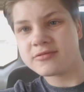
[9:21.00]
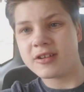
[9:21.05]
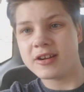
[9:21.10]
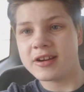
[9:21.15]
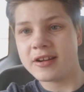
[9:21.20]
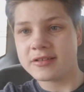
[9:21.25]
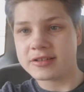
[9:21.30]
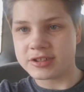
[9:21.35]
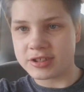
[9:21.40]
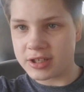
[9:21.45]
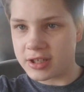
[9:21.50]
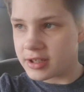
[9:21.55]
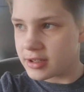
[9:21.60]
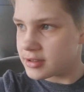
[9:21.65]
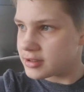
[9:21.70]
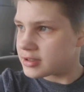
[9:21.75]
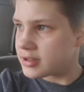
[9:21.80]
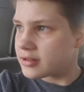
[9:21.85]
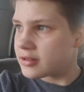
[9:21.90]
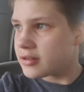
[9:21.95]
right now.
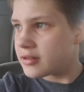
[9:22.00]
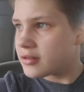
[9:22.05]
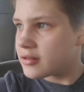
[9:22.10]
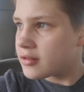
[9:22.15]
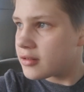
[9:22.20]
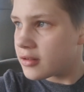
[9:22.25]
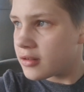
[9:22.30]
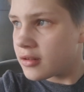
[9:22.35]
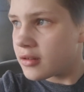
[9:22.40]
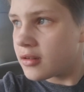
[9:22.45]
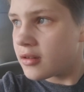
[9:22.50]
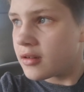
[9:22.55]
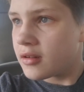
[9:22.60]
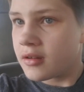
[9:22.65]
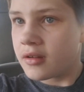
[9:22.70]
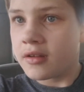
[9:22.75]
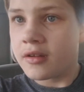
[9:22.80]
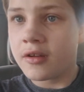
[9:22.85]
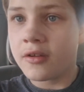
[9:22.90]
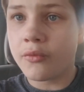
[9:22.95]
Jeez,
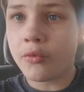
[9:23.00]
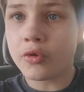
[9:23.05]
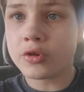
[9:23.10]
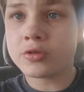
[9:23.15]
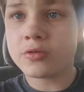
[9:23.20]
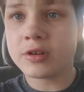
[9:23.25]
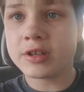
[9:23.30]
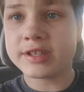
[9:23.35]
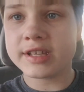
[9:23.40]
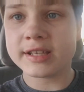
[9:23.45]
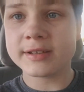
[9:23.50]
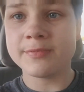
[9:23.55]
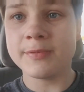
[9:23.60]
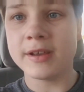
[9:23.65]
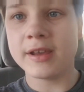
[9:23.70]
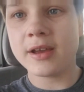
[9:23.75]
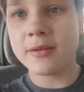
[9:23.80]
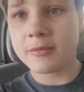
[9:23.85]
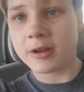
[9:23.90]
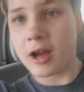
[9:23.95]
4:26
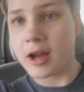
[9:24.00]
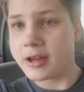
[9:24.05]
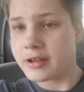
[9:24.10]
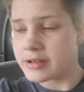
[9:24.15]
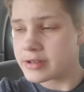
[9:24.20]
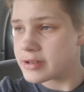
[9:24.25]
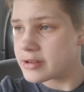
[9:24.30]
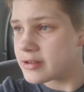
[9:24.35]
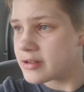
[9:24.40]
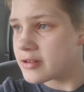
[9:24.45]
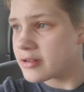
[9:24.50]
p.m. guys.